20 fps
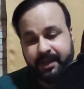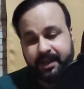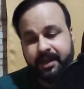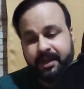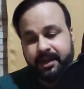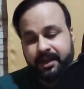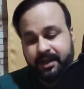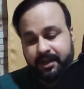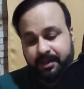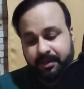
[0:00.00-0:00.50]

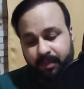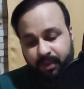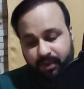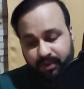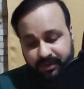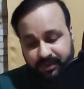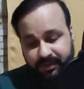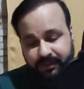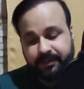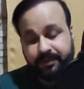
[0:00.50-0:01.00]
most of the
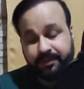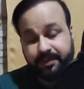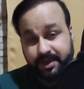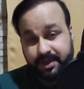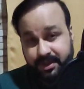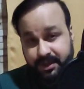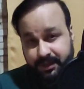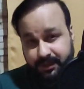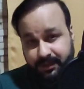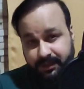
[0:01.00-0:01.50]
features
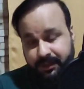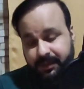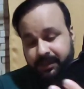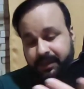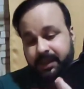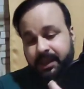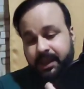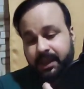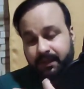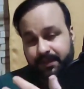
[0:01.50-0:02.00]

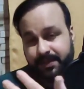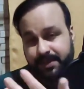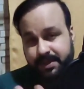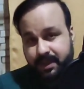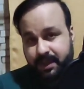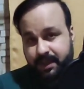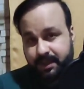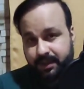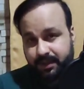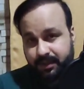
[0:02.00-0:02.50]
which are
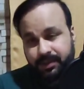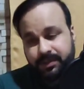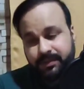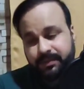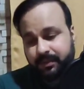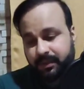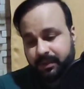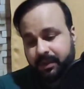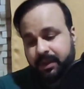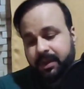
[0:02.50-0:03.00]
useful.
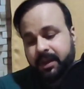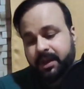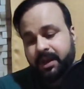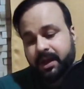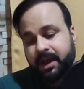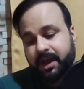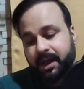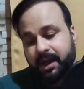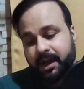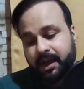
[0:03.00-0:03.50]

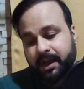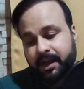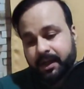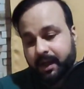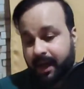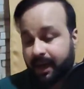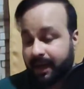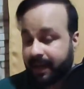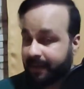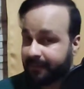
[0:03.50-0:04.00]
I'll have
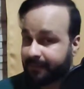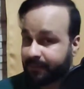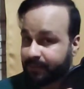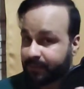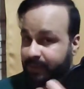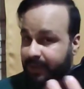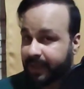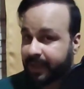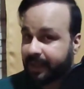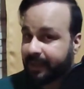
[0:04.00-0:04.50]
to again
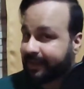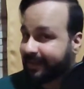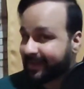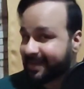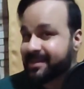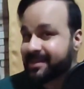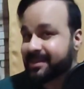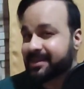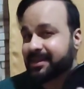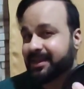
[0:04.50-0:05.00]
test
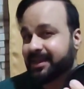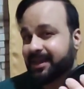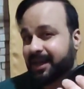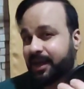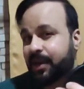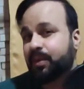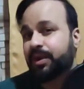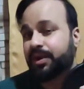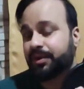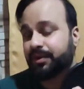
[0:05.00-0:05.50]
how it
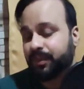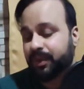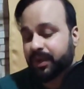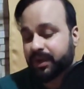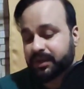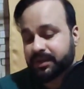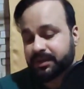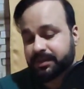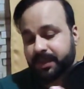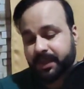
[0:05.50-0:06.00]
works, but
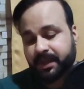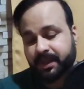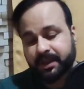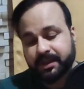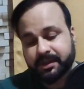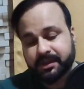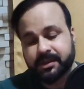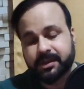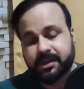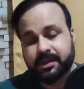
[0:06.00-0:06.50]
this is just
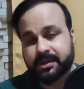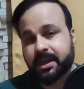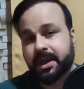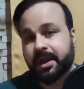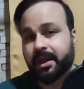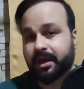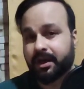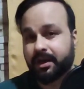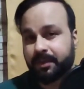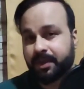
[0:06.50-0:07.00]
an
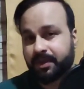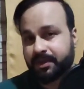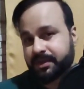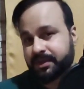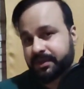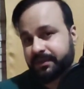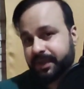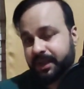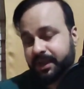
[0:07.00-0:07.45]
unboxing video.